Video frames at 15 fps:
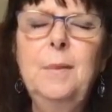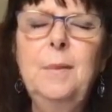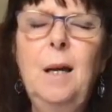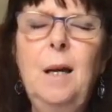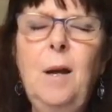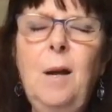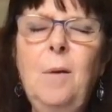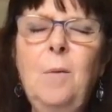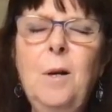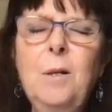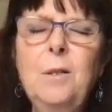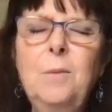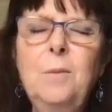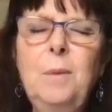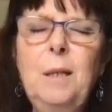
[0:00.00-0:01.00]
I, I,
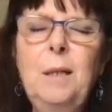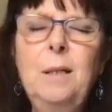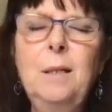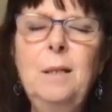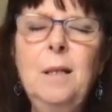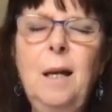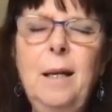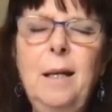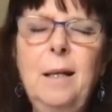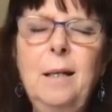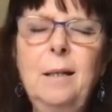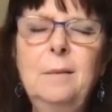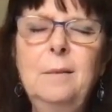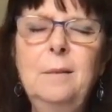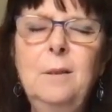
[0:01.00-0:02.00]
want to be
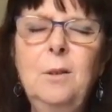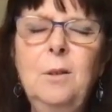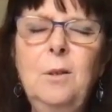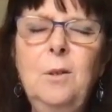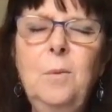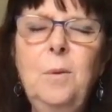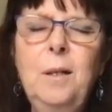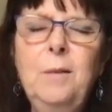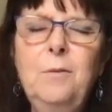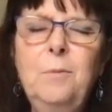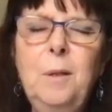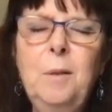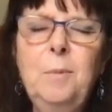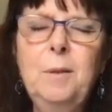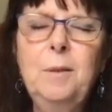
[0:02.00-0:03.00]
Diana, queen of
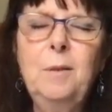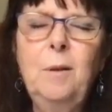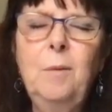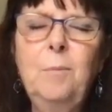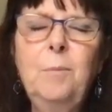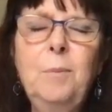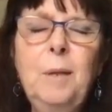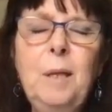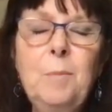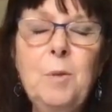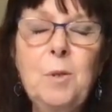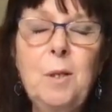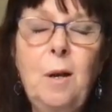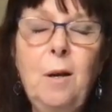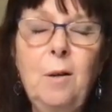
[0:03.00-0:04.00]
people,
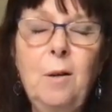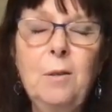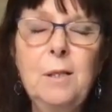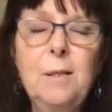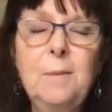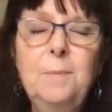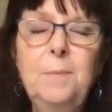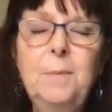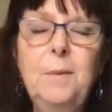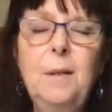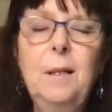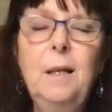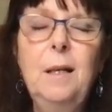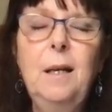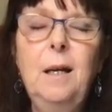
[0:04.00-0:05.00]
people's hearts.
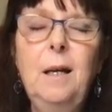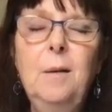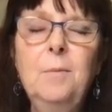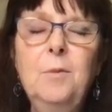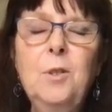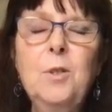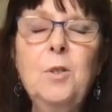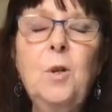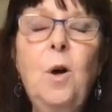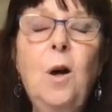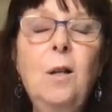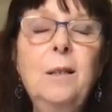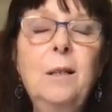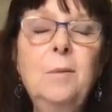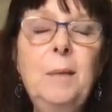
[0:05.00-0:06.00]
Um, just
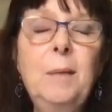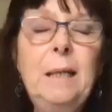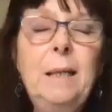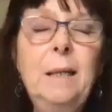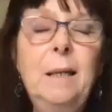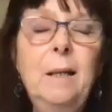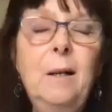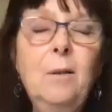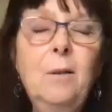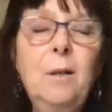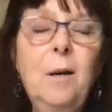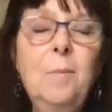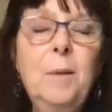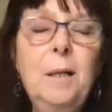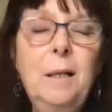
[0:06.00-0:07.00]
call on me and I'll
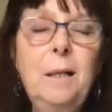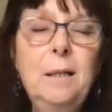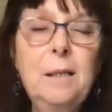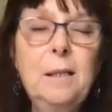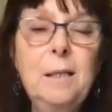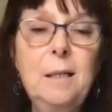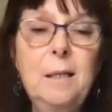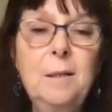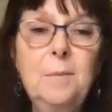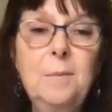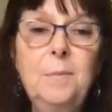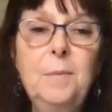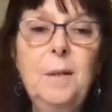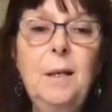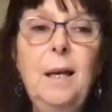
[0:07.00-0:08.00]
come in an instant.
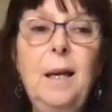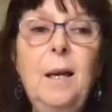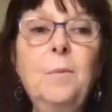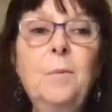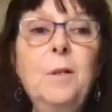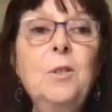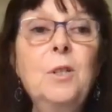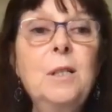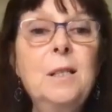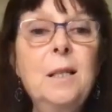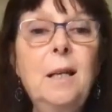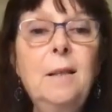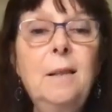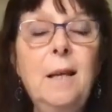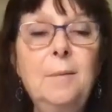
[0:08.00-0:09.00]
And when she
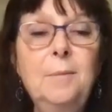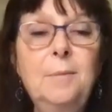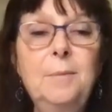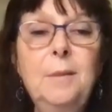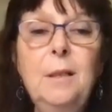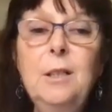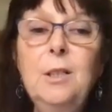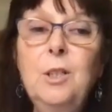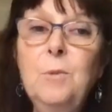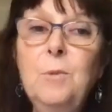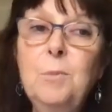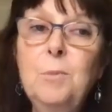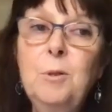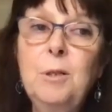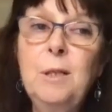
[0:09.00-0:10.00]
said that, she
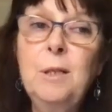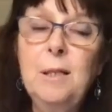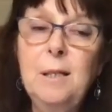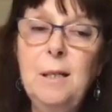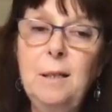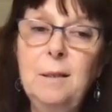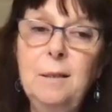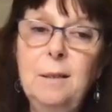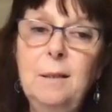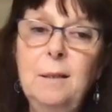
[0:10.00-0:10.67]
was predicting